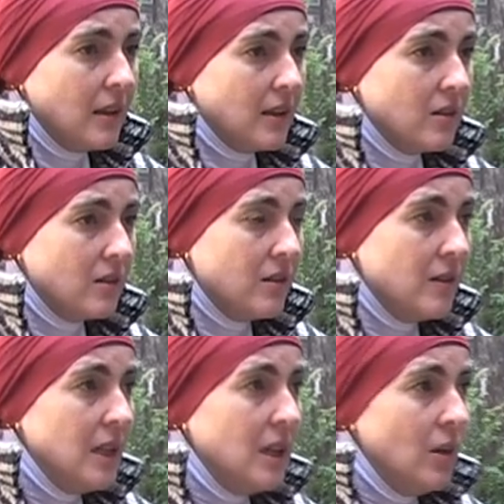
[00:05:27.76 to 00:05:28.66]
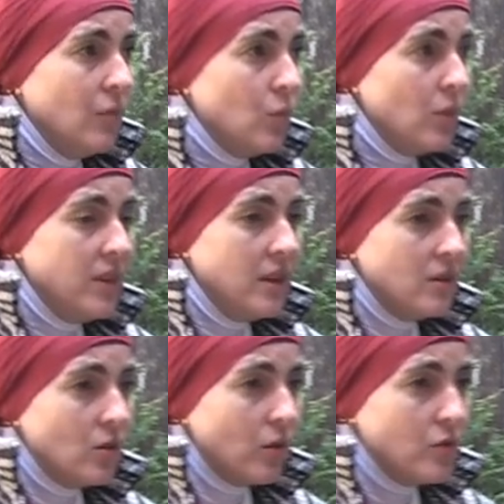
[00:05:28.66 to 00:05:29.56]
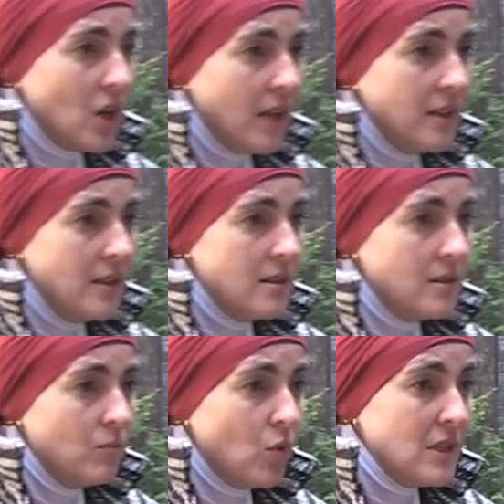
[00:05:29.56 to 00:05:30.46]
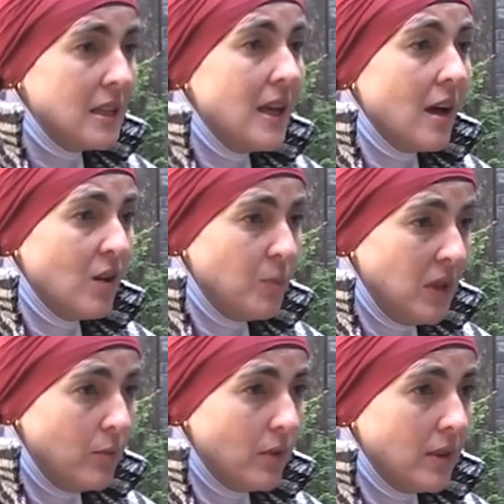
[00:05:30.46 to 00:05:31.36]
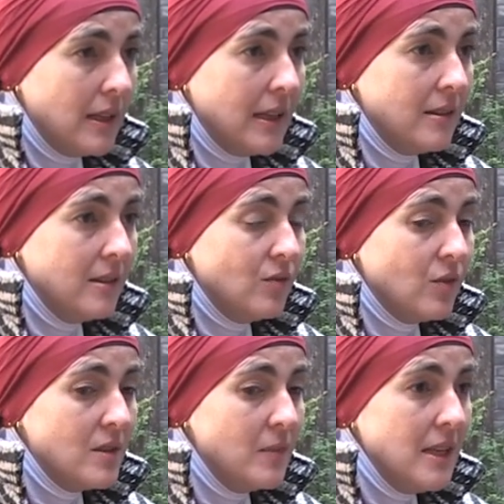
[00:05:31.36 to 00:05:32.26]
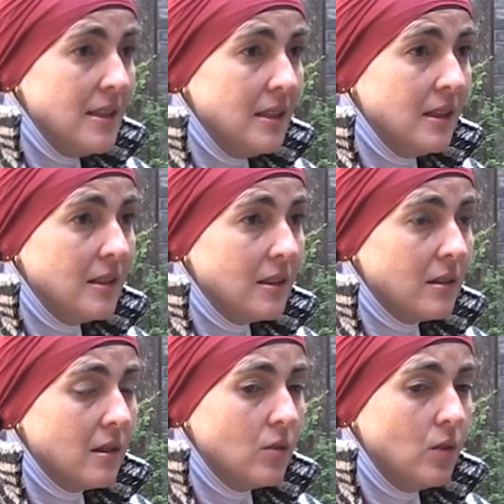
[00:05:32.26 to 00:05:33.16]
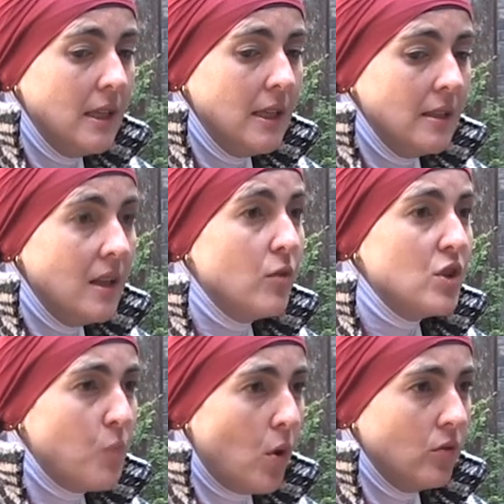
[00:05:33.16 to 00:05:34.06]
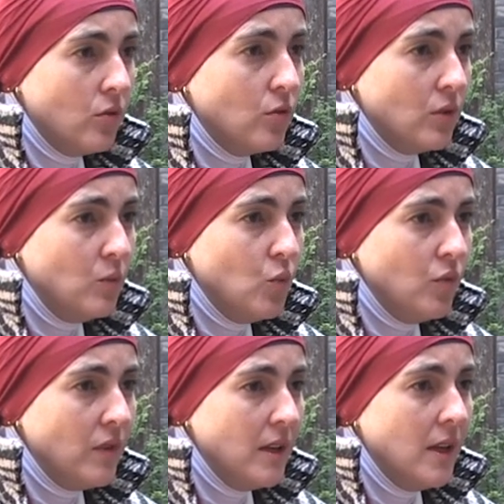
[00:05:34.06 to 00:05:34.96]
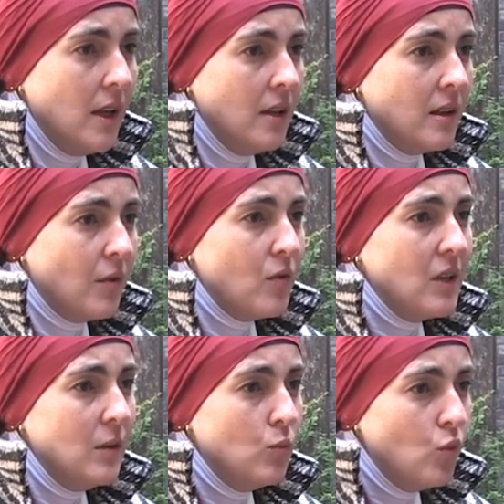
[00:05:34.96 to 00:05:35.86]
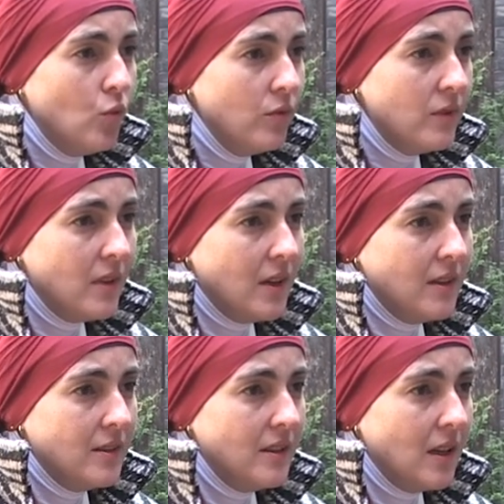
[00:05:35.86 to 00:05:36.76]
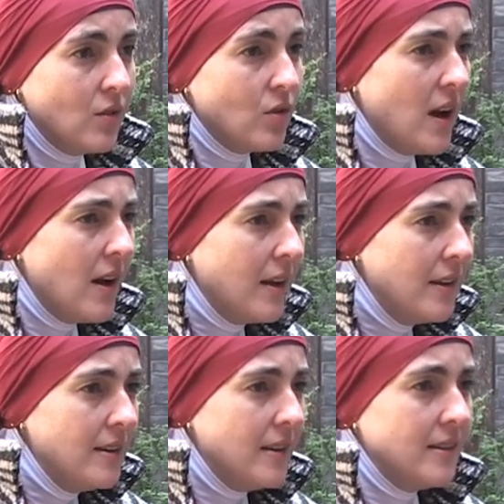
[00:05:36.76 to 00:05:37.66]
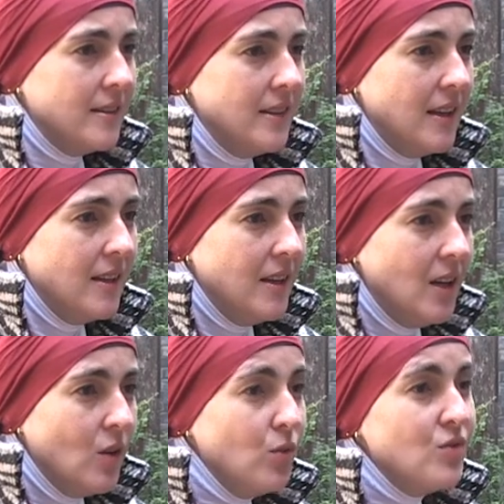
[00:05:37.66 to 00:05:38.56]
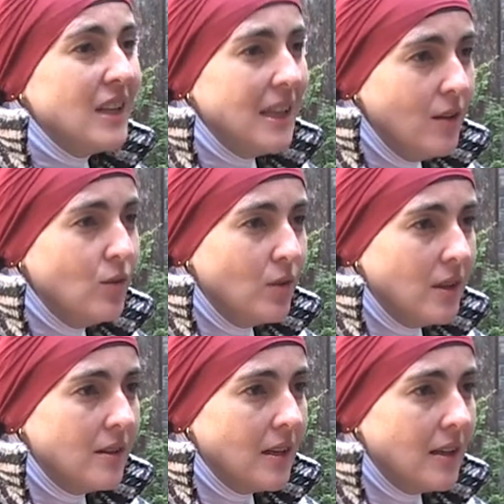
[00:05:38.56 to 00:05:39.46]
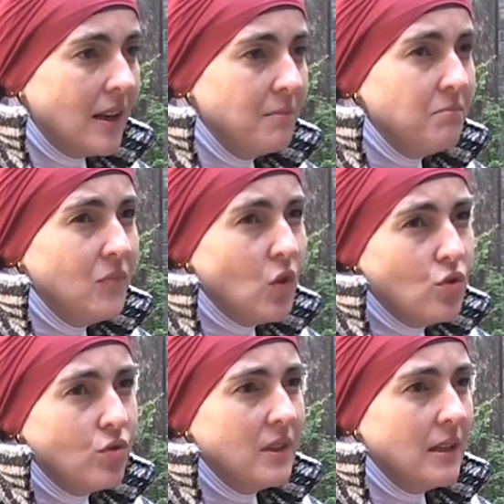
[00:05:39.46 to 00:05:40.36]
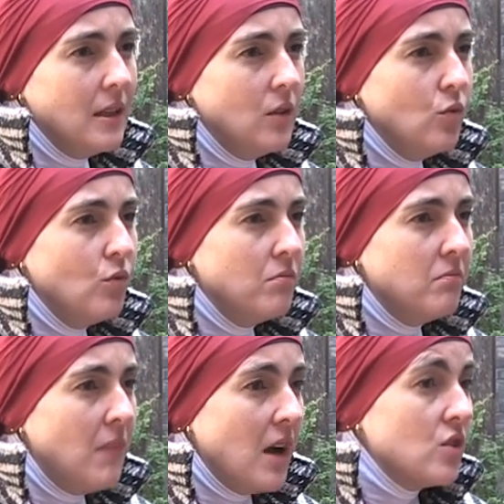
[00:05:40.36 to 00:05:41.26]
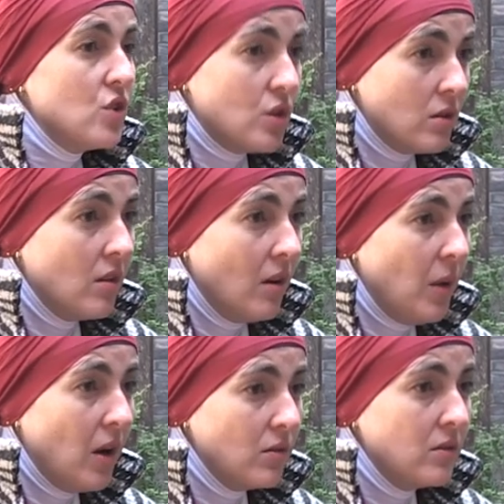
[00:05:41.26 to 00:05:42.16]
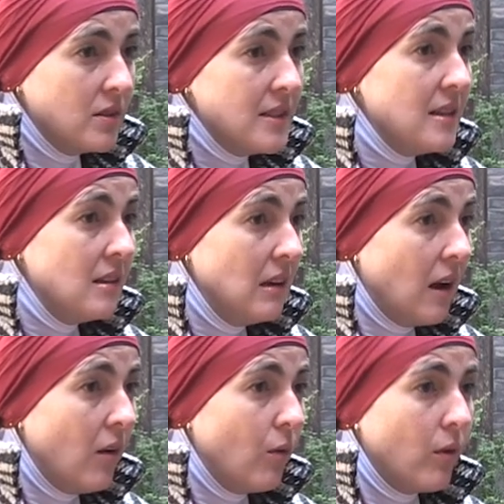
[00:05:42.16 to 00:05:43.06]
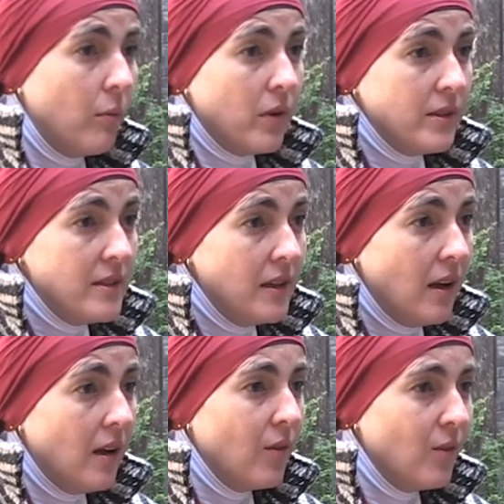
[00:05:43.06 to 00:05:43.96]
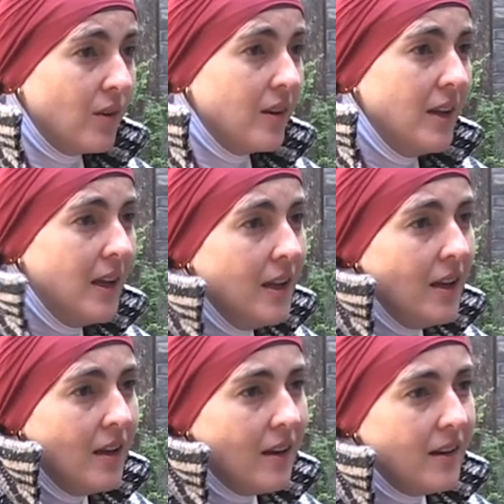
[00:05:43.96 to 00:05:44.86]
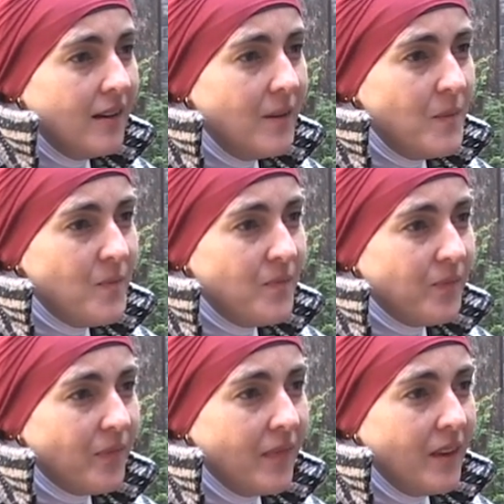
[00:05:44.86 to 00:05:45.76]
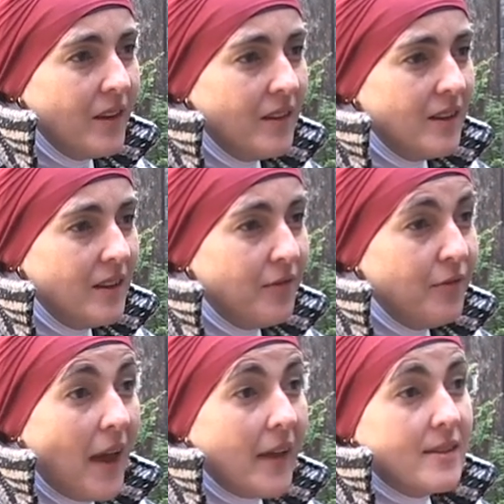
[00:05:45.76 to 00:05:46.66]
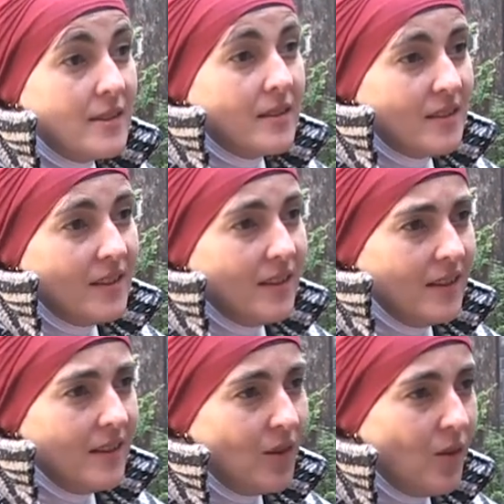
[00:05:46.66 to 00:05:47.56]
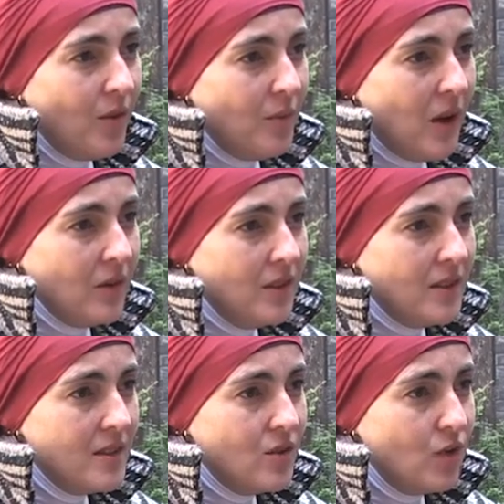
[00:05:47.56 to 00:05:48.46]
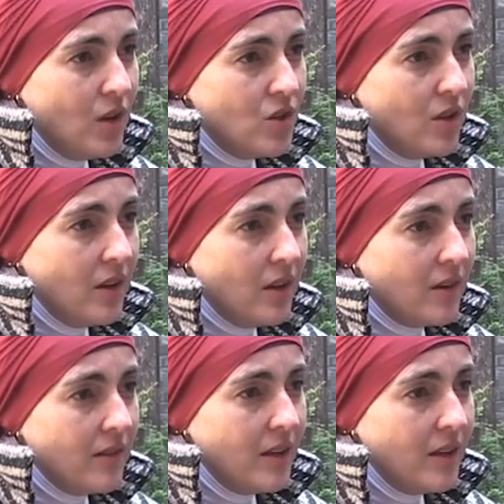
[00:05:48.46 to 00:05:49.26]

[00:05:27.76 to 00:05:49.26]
like a full theater of Chinese, mostly young people, and it was amazing how they respond to the movie. Mm-hmm. They were really moved, and they cried, and they mm-hmm. could relate to it. And I'm not sure that they knew much about Syria or Bosnia or mm-hmm. um, uh, facts uh, about the situation there.